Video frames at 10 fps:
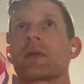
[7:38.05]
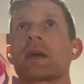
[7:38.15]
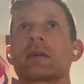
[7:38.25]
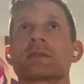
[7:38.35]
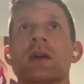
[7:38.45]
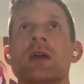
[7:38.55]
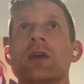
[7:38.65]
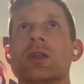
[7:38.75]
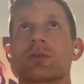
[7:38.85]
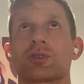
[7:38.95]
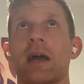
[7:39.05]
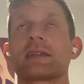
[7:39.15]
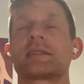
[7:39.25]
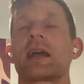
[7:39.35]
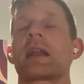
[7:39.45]
There's, you know, try to
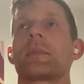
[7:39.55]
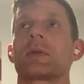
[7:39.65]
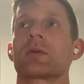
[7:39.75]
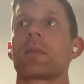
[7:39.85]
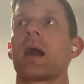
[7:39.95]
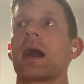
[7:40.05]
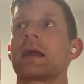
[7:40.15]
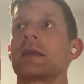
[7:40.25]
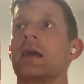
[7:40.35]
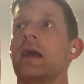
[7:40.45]
set it up in your mind